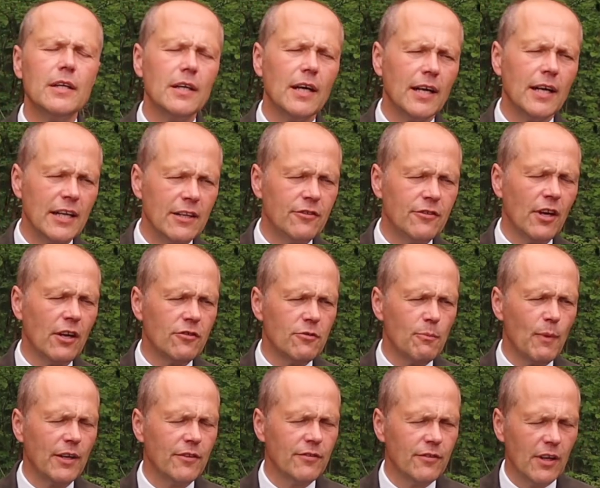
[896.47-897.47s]
and indulge
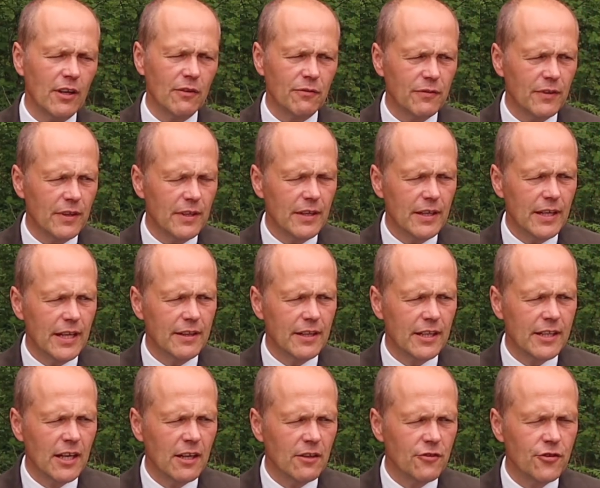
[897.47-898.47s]
myself in the
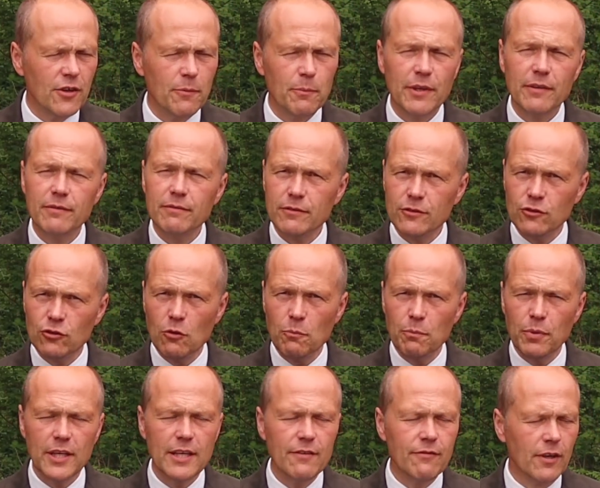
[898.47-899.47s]
culture, but
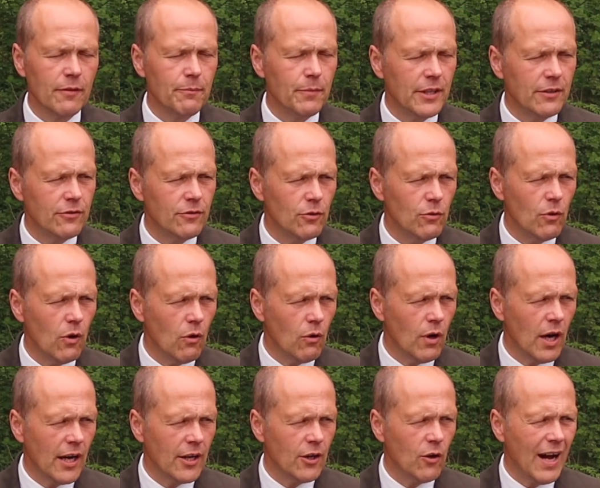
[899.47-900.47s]
don't believe I've been to
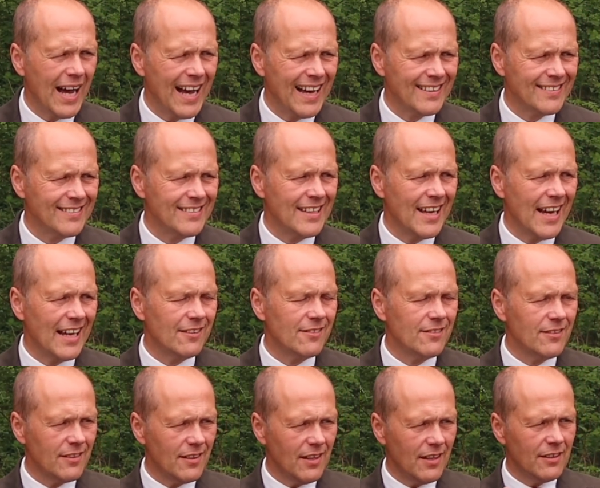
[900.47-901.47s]
Ohio as
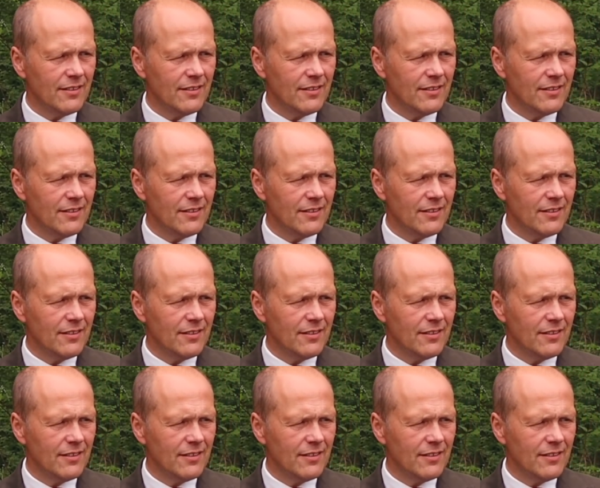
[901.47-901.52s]
yet